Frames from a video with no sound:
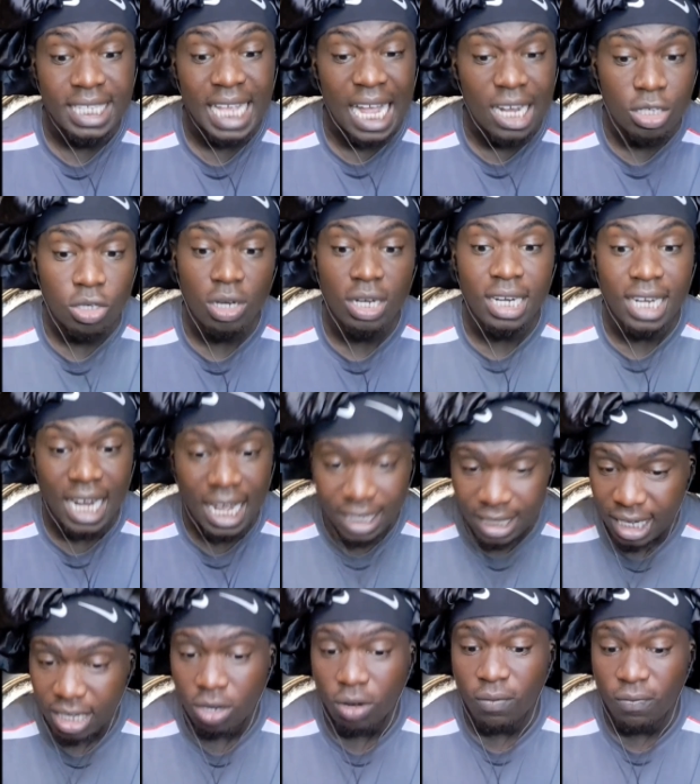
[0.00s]
It's actually
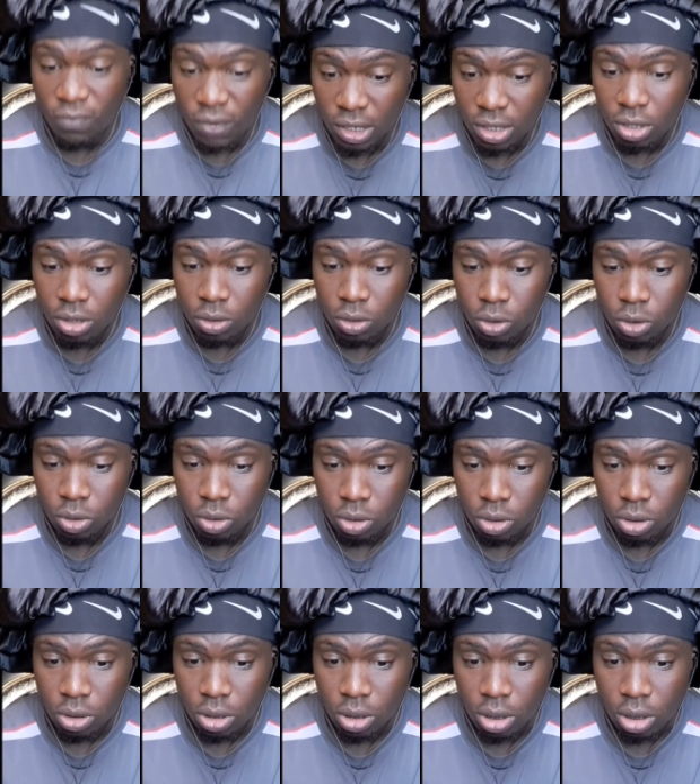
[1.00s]
landed on Venus.
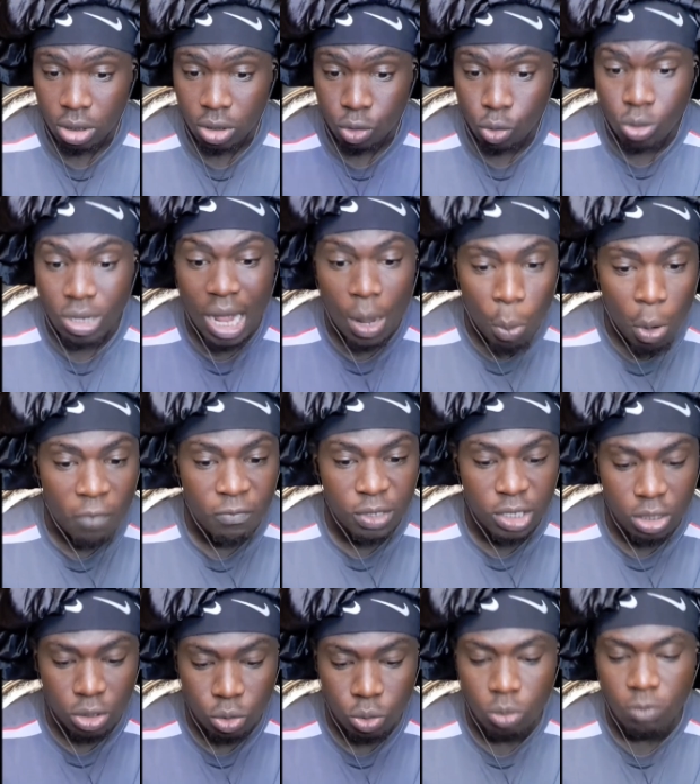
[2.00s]
So that what
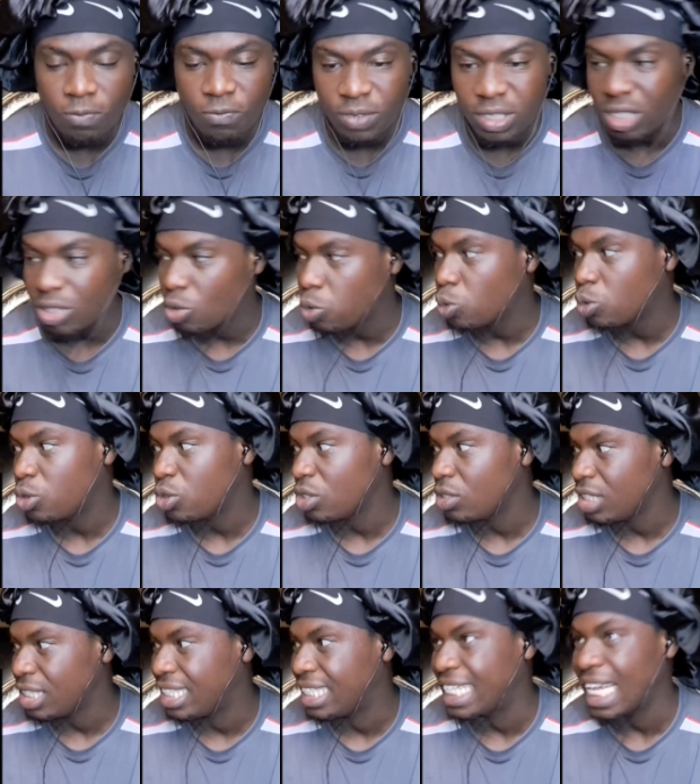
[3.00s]
Venus looks
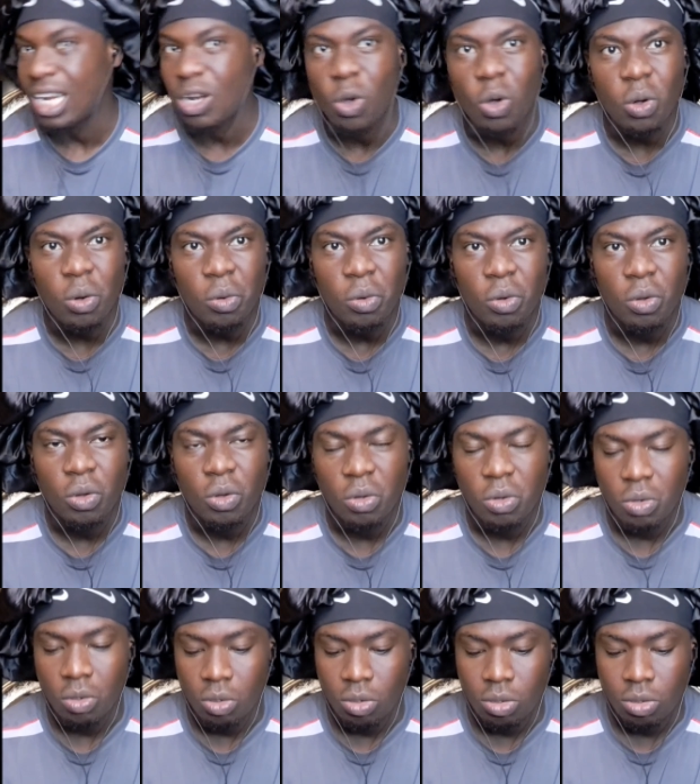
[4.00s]
is yellow.
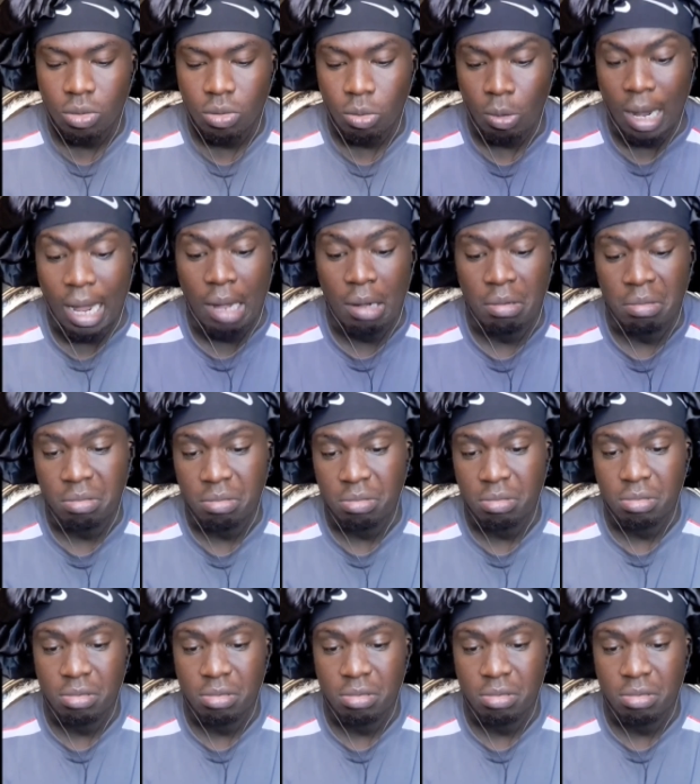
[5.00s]
Wow.